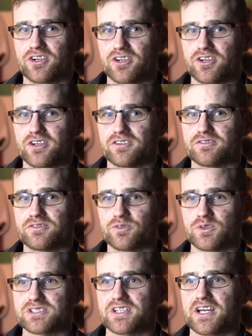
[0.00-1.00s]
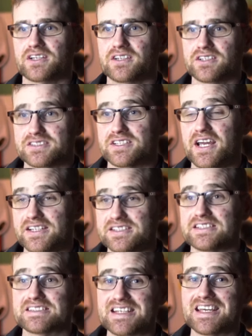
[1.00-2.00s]
heard of, it's a
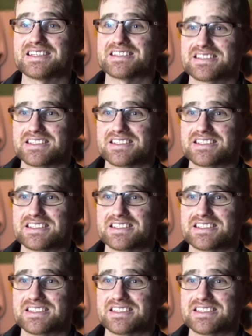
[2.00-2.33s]
1910